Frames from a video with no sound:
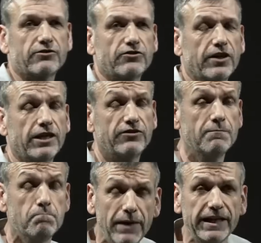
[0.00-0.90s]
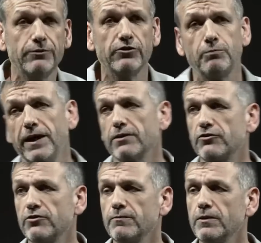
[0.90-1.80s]
exercise in many
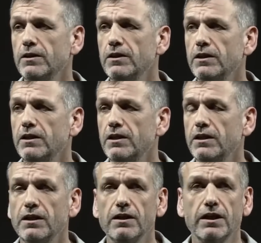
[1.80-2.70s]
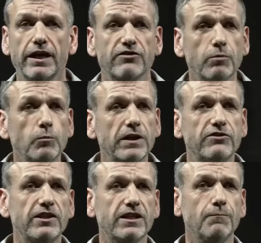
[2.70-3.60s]
respects. And as a
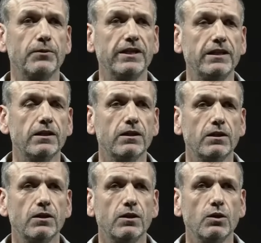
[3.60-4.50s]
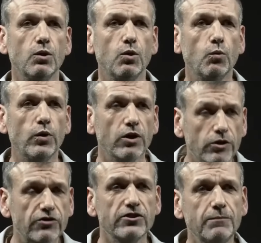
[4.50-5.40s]
mobility company, we
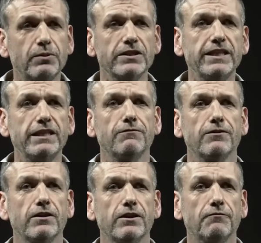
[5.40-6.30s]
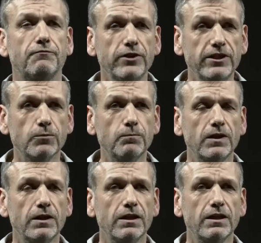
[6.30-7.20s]
honestly believe that
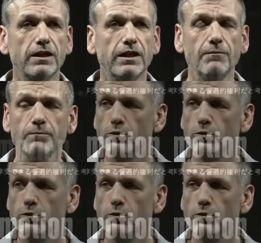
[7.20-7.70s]
freedom in